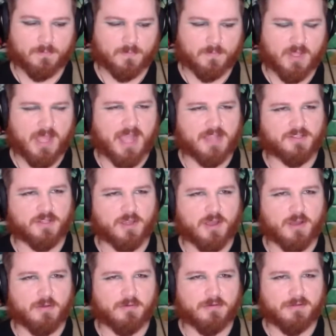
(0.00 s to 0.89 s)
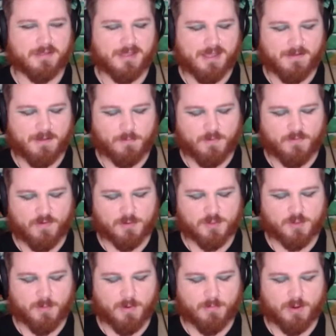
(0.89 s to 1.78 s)
How's it go? How do I first
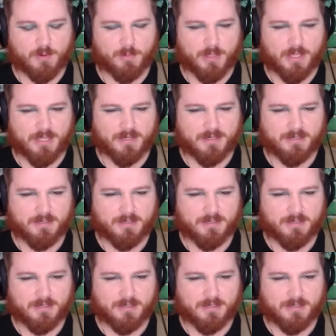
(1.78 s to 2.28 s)
remember to play it?